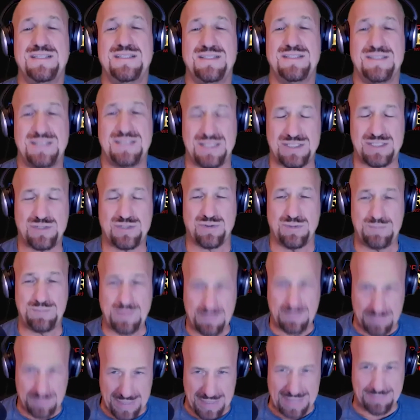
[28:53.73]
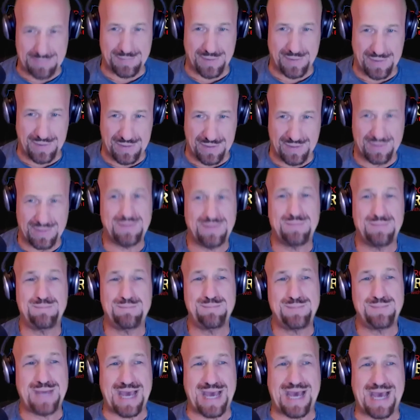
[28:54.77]
this group of people
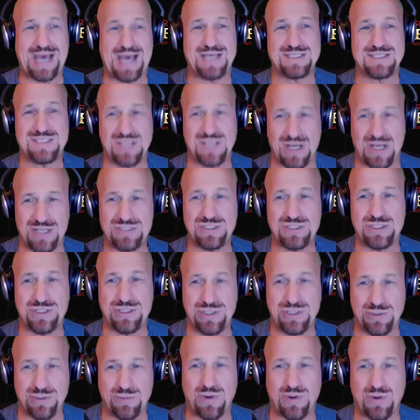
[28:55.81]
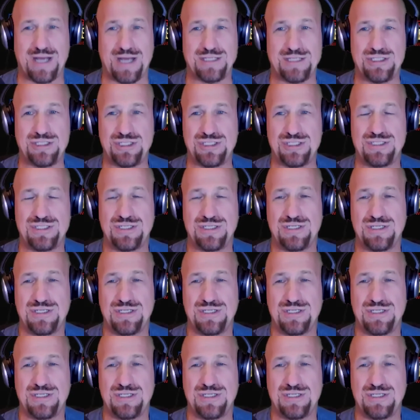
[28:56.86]
passed under your watch.